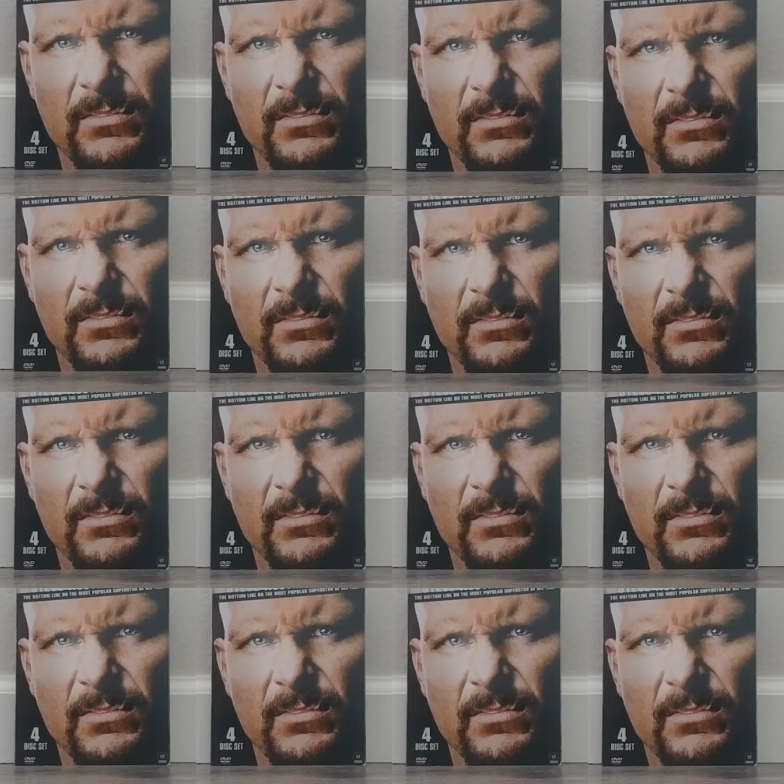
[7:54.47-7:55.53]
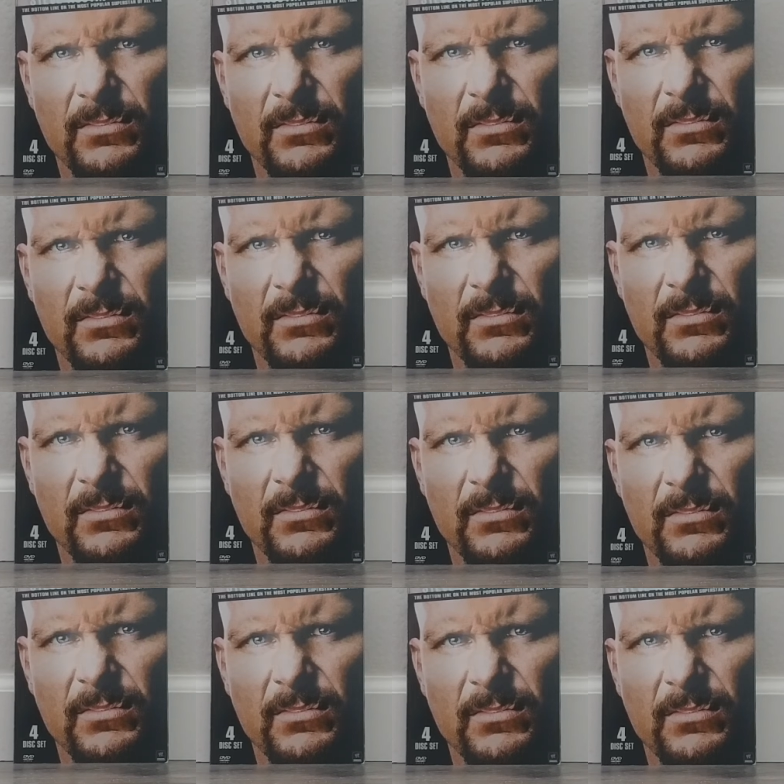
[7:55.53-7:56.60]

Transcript: Nothing is said.